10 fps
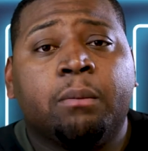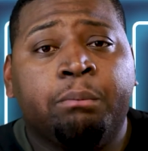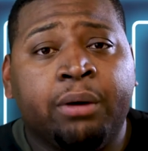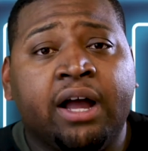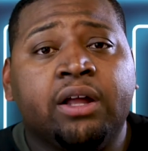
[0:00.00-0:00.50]

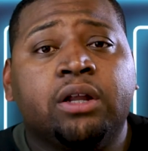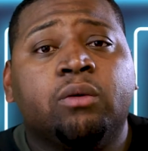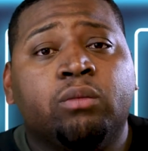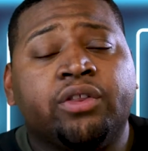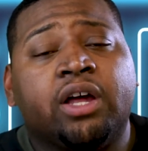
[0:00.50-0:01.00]
But
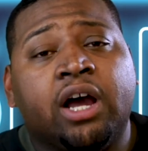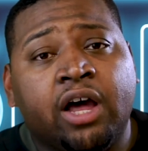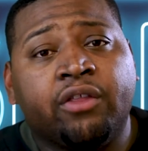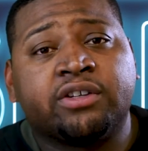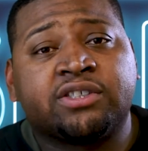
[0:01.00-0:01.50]
with
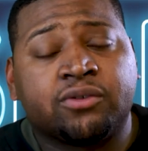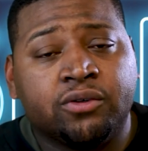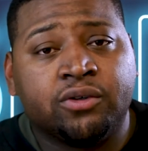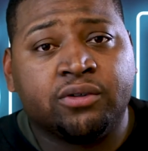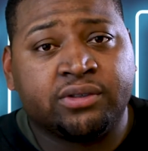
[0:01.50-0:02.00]
other
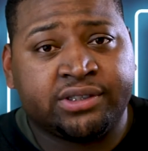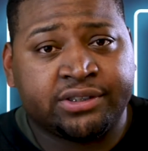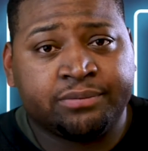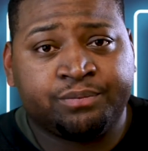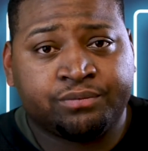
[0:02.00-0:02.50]

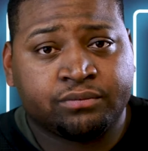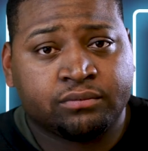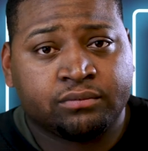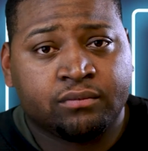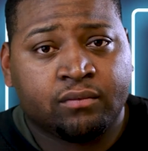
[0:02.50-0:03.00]
schools,
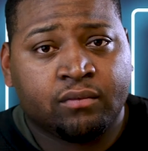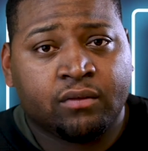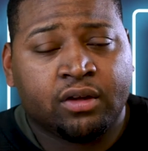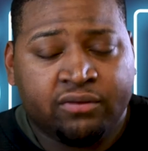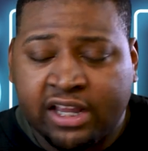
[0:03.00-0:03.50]

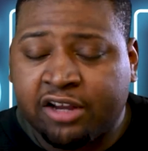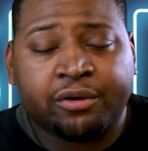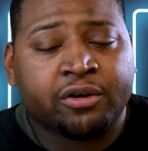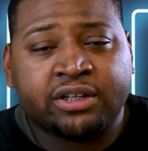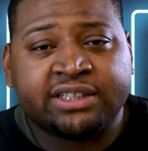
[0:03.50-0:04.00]
they can
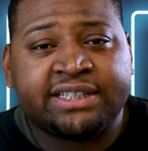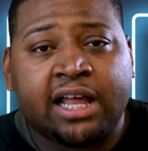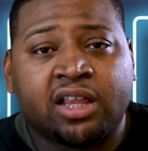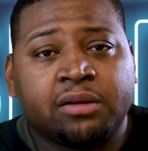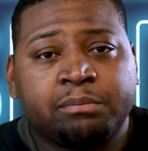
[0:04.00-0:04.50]
recruit good
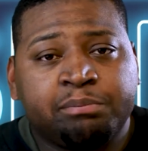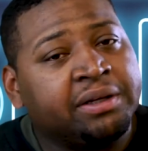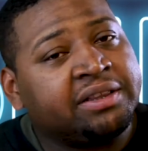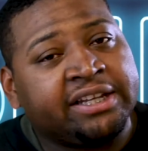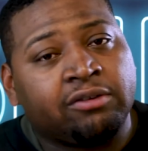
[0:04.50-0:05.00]
talent,
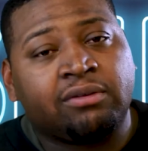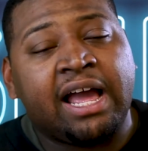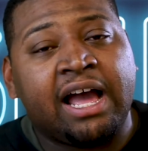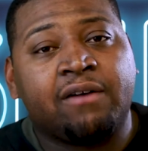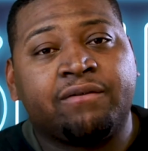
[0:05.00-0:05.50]
but they don't
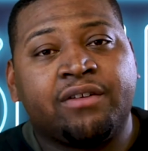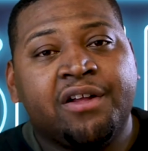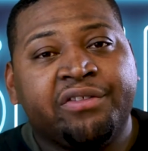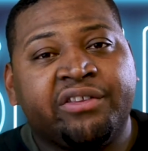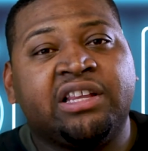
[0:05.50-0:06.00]
have
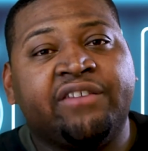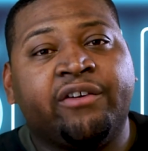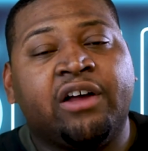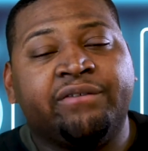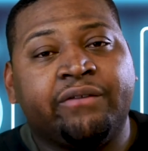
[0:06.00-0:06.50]
the
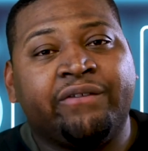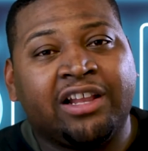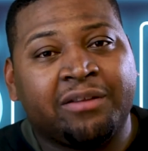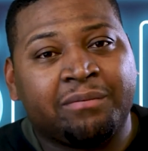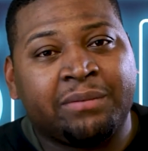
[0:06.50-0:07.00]
level of
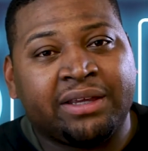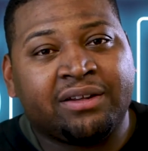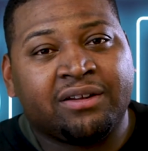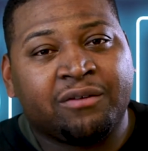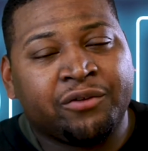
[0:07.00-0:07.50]
development
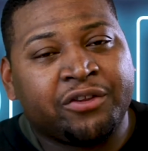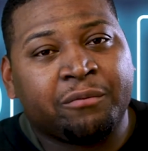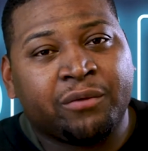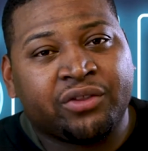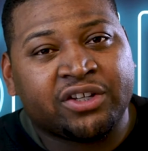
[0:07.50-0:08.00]
with
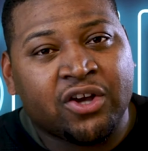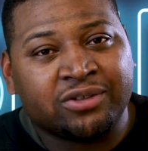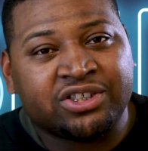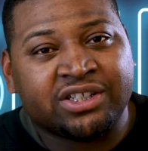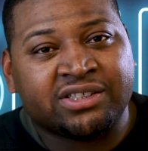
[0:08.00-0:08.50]
the
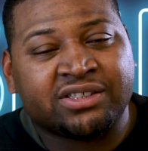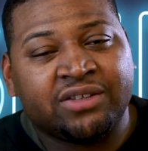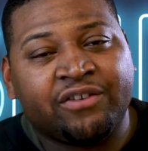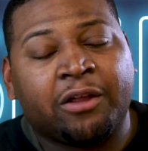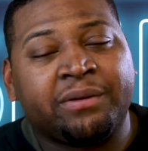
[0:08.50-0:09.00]
coaches
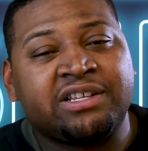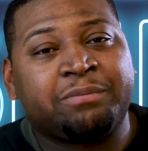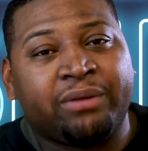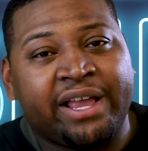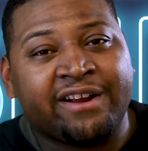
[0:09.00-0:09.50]
developing these
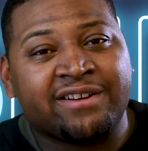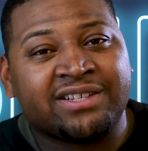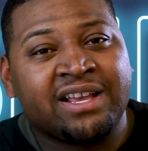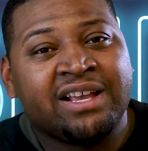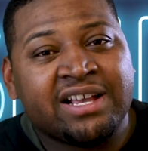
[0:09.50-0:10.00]
players
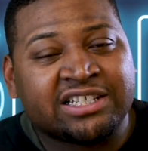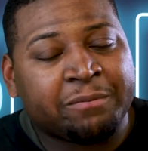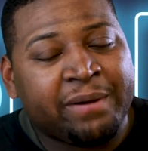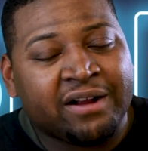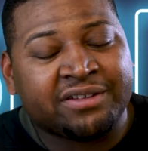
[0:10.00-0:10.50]
as
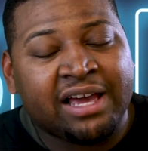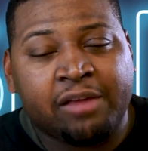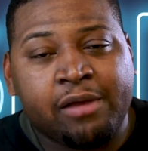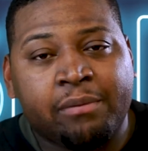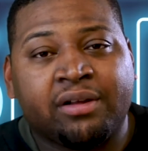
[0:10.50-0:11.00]
compared to
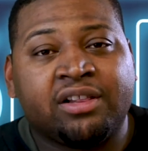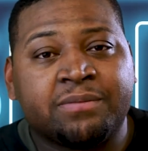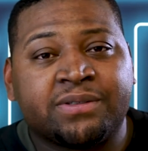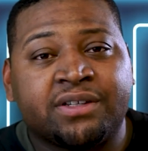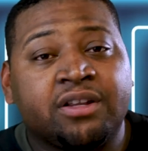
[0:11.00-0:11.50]
Alabama and
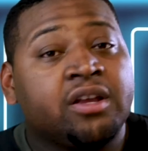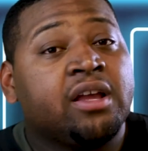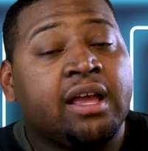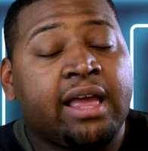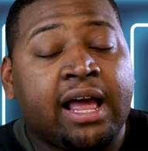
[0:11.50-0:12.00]
Clemson.
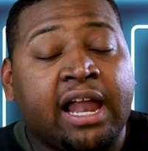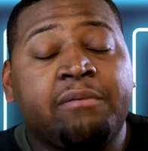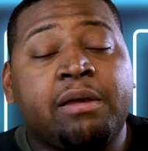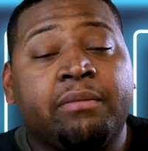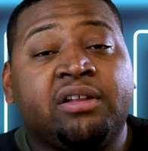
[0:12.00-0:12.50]

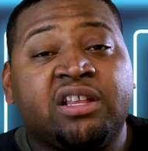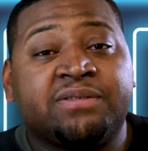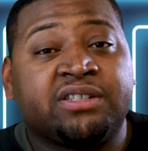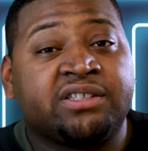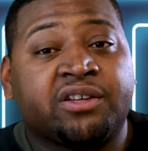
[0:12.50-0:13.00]
Alabama and Clemson is the